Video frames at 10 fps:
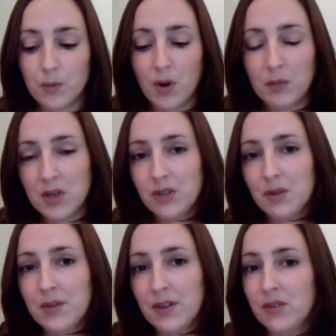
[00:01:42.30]
what I'm going to
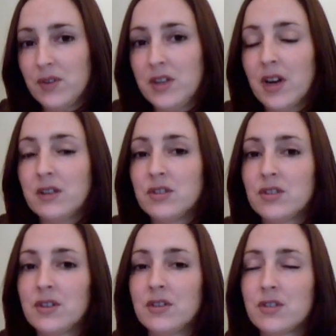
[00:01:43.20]
do in this video
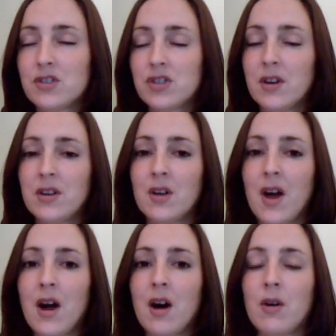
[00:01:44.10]
is just show you
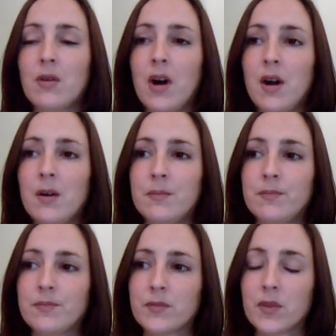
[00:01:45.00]
how
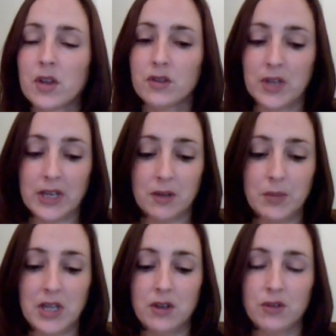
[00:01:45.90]
it can
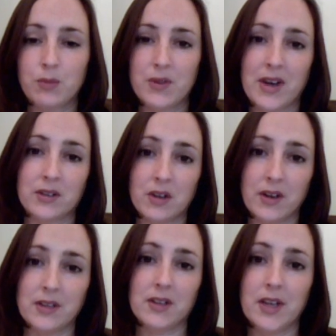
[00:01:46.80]
be used with
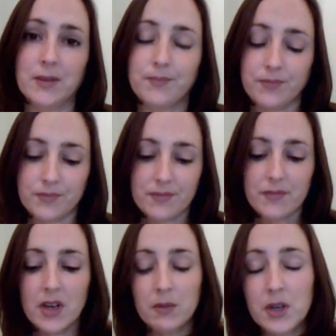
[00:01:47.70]
anxiety.
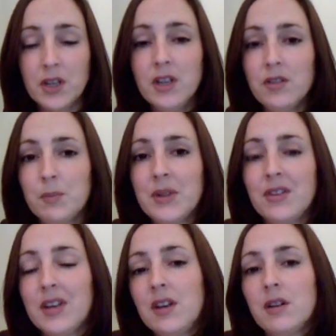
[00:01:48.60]
I'm going to use a
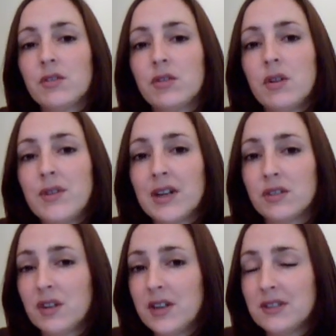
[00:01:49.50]
particular sort of
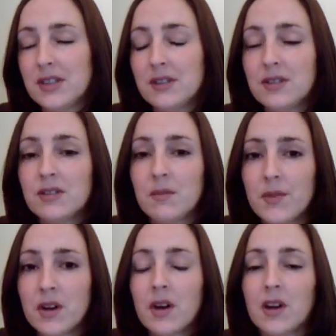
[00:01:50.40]
anxiety, and this is
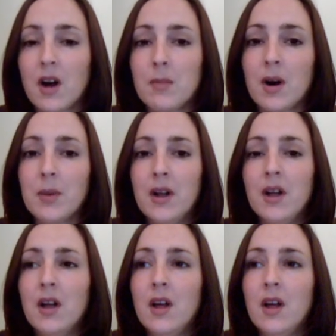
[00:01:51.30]
something I come up